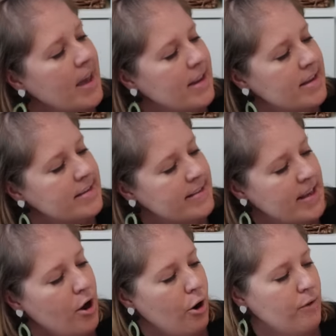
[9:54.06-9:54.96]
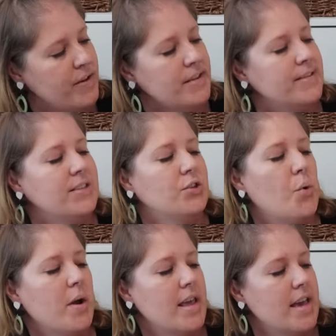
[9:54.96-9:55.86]
it is the Harvest
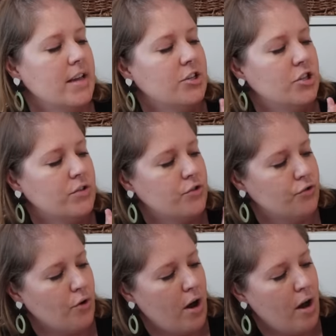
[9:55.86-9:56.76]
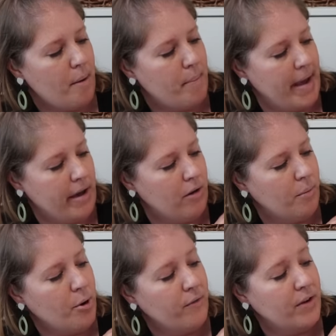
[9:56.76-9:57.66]
20 inch straw
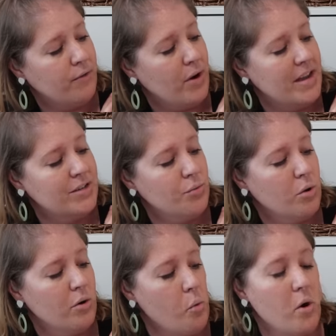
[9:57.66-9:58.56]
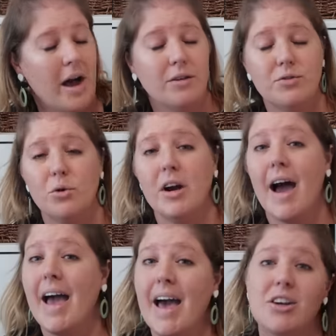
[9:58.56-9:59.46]
bale, perfect for indoor or outdoor.
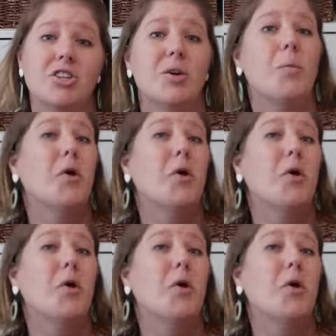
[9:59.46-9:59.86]
I actually